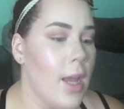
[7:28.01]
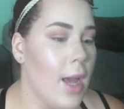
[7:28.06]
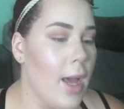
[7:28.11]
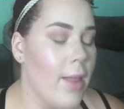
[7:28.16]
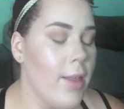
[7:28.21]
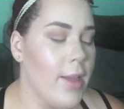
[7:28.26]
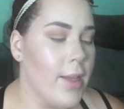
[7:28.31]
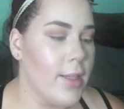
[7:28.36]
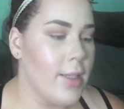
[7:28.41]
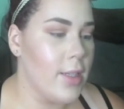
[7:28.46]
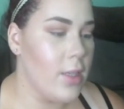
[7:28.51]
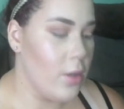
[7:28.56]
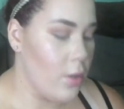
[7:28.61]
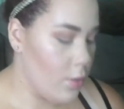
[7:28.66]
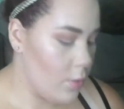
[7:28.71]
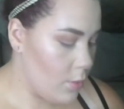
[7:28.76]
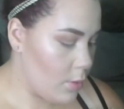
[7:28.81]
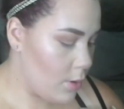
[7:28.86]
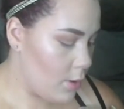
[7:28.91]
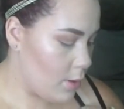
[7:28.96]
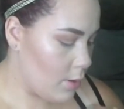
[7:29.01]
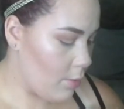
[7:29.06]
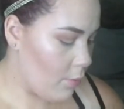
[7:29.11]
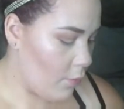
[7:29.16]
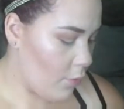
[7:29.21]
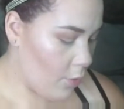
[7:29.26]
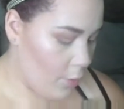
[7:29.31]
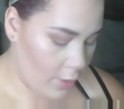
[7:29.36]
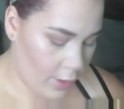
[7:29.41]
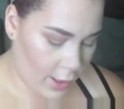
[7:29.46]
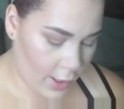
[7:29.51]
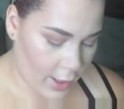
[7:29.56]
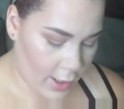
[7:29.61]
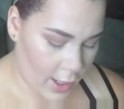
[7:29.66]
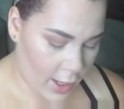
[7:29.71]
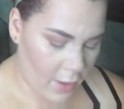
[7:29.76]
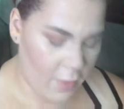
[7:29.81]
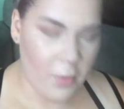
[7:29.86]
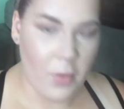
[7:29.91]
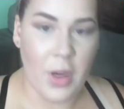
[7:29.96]
I like to use, for like an
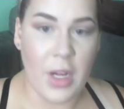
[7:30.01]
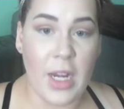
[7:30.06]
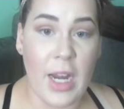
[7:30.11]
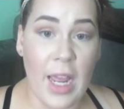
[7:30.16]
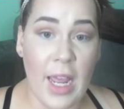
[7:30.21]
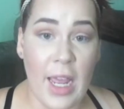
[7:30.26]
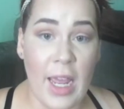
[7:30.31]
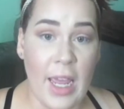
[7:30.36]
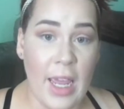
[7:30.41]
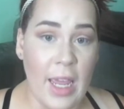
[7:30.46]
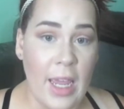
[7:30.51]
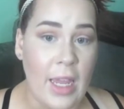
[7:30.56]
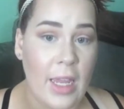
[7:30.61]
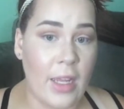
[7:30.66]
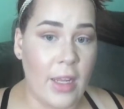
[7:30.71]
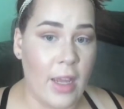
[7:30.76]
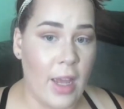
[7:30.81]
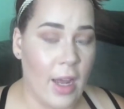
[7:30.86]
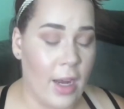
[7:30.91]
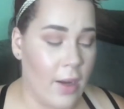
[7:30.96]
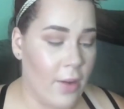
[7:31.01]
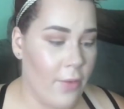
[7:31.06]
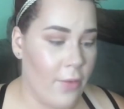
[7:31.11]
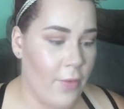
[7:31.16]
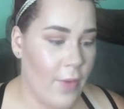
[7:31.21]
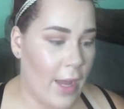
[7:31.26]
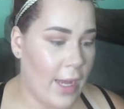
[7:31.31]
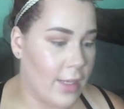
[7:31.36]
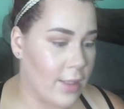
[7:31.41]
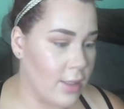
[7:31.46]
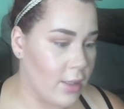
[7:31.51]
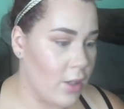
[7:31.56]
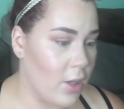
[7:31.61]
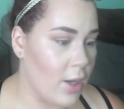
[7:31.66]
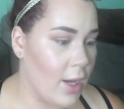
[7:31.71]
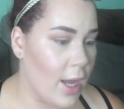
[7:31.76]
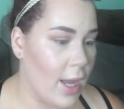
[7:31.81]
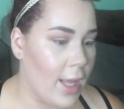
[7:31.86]
everyday kind of fast look,